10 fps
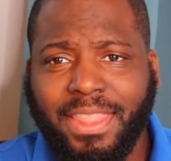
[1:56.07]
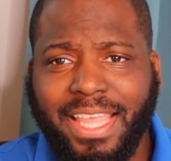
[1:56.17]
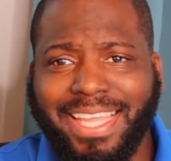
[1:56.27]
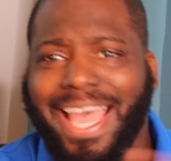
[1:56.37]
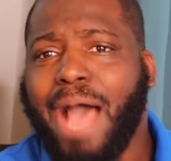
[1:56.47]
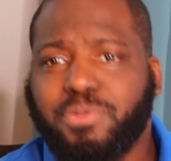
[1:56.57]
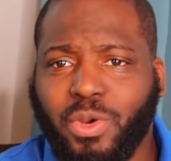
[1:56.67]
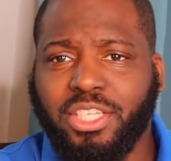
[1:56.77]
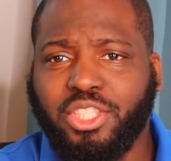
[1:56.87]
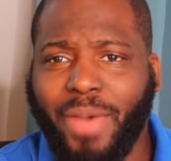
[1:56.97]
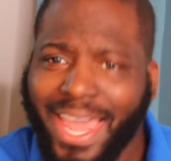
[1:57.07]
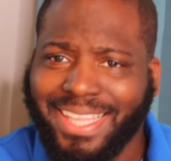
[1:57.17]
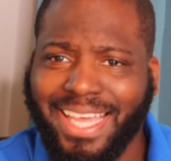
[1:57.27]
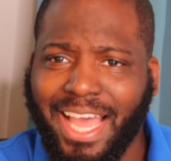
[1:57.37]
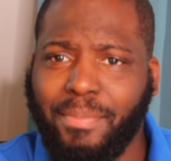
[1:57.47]
the cops wouldn't do
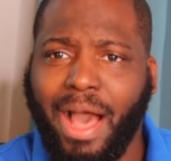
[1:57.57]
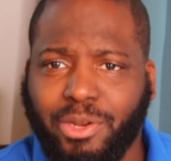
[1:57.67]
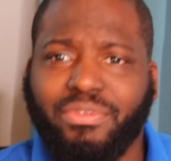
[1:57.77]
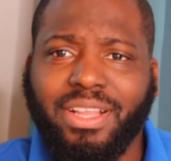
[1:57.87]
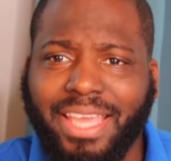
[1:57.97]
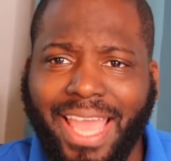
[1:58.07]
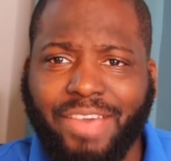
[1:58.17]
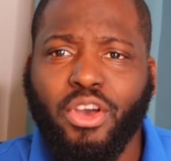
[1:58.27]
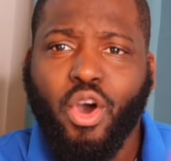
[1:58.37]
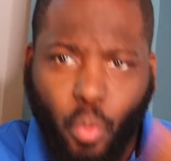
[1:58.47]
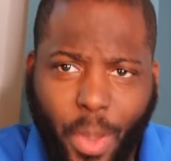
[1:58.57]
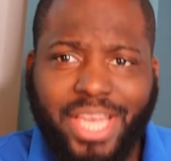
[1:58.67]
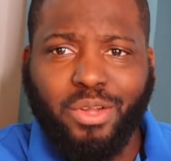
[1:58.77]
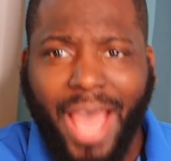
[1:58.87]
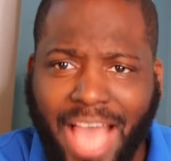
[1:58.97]
anything about it really if
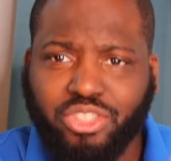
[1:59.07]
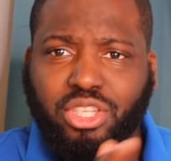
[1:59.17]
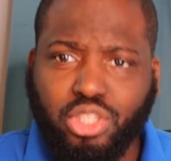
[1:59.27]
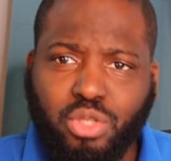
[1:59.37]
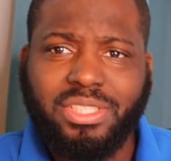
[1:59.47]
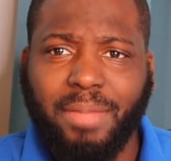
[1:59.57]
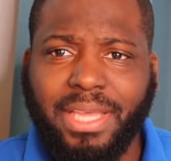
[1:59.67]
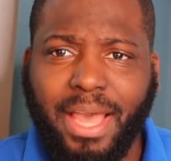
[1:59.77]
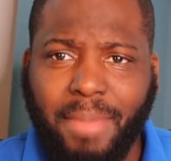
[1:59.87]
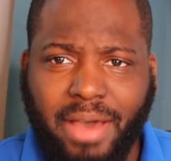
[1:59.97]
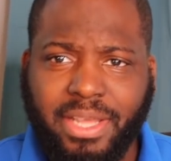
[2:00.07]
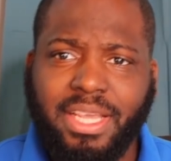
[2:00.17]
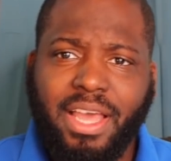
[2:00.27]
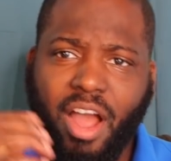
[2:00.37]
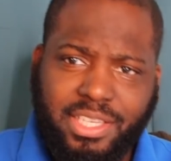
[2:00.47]
we don't actually do something about
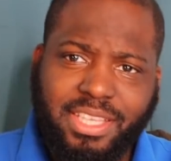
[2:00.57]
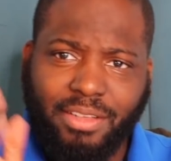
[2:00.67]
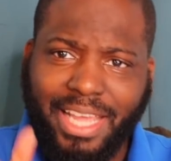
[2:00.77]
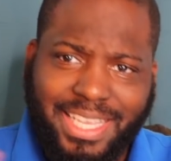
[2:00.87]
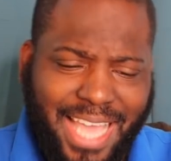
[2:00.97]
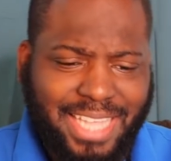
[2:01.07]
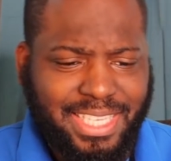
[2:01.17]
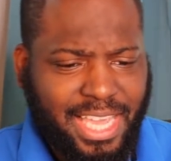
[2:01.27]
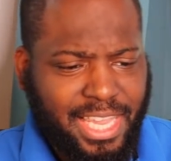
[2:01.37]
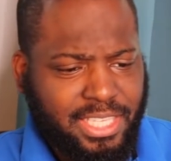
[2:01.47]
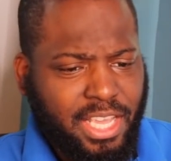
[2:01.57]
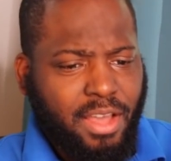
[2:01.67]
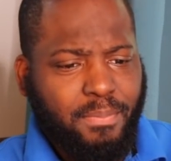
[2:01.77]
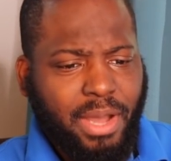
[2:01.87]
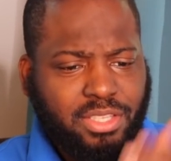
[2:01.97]
it ourselves. And it's sad to say this.
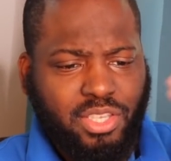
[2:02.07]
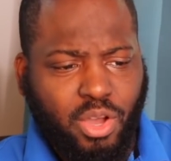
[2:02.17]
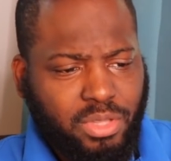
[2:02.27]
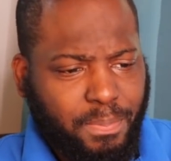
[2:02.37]
But so the